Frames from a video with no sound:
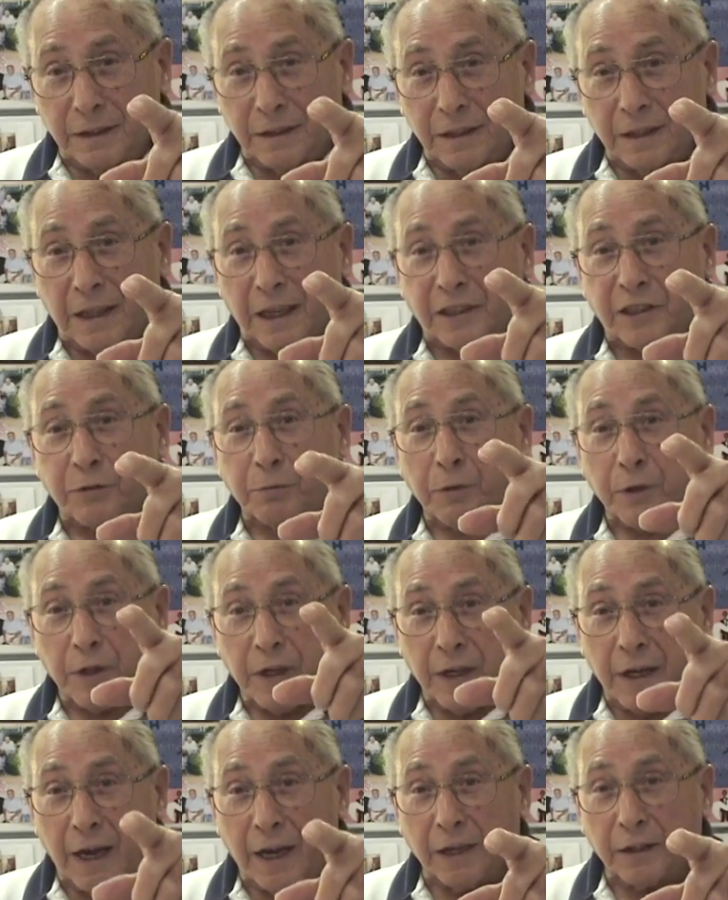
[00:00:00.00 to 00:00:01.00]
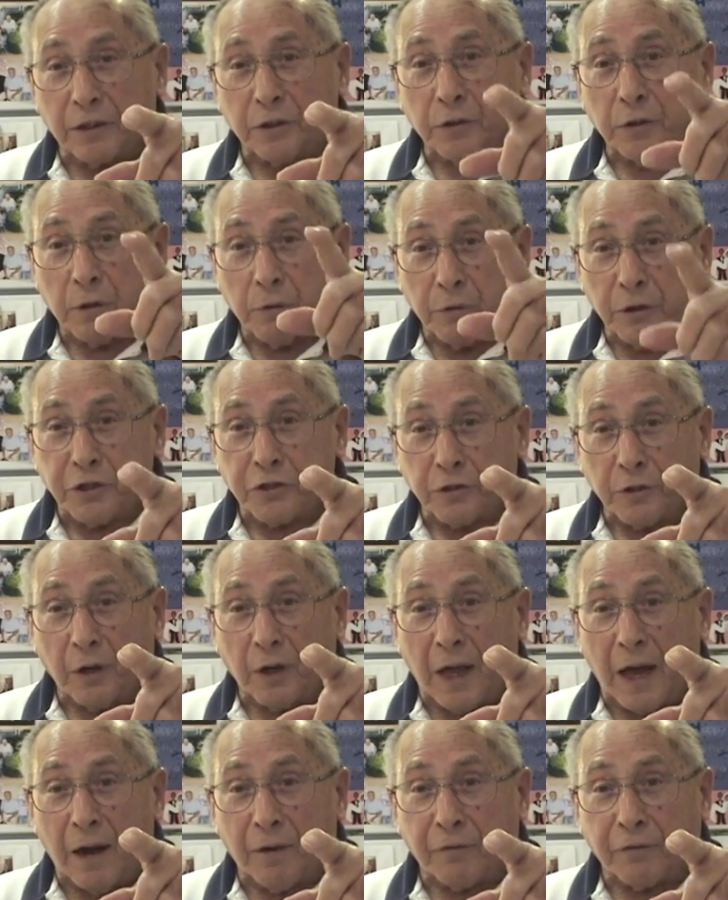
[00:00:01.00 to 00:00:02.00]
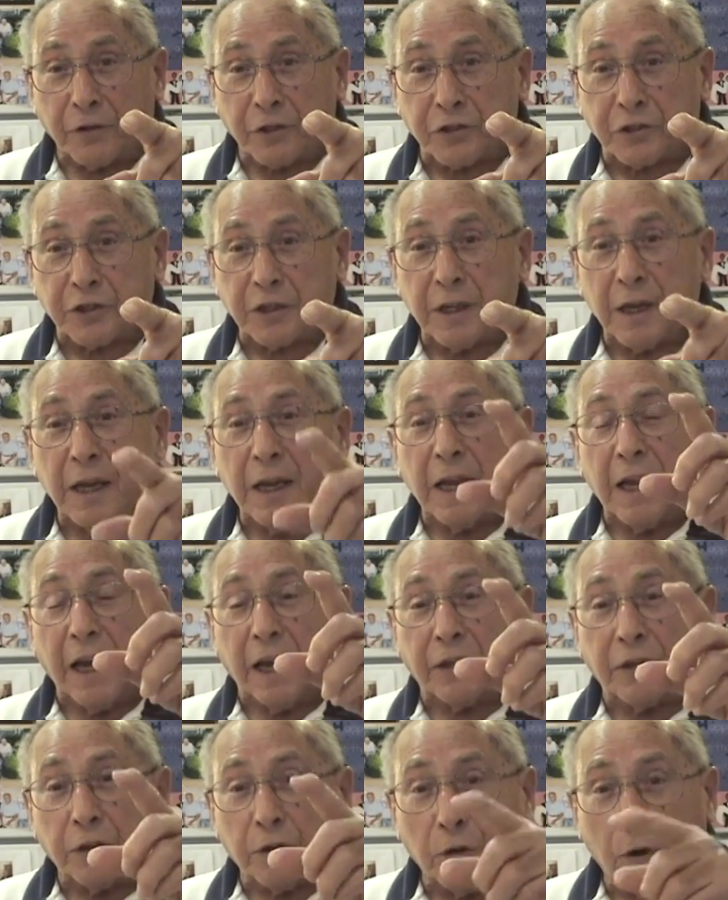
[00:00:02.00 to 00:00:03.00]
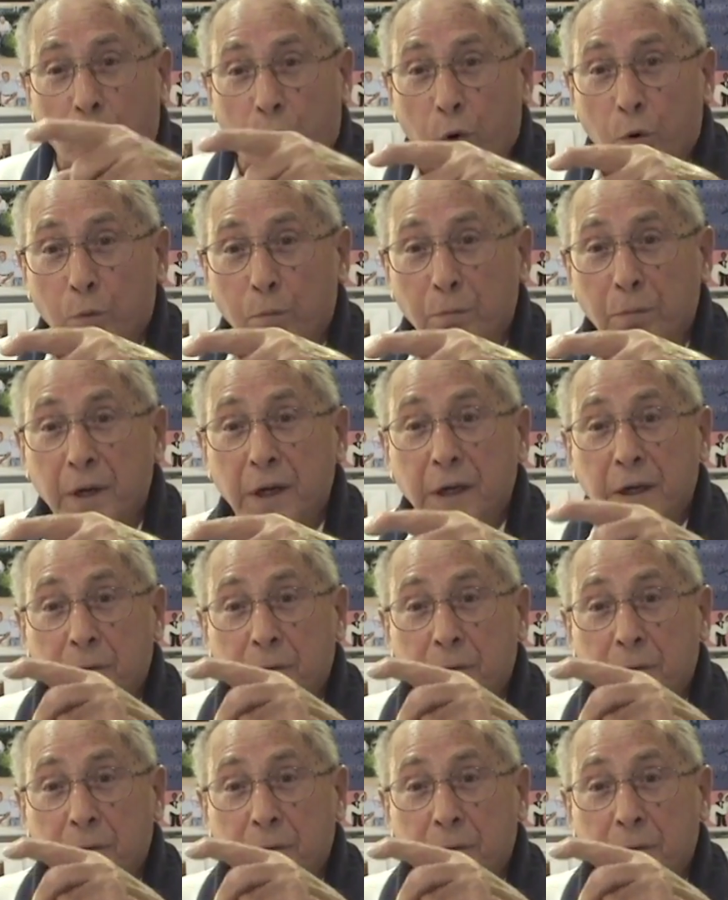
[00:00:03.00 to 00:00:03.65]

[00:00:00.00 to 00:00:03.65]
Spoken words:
That's where they had their original office and their home,